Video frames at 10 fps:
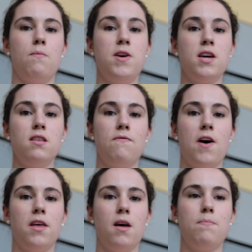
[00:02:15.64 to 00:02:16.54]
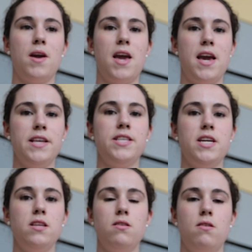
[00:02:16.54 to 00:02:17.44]
we can develop
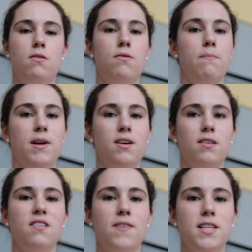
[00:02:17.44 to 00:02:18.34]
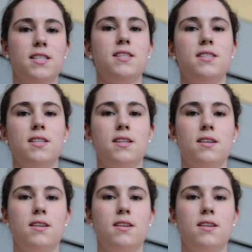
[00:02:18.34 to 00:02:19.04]
18 new medical devices.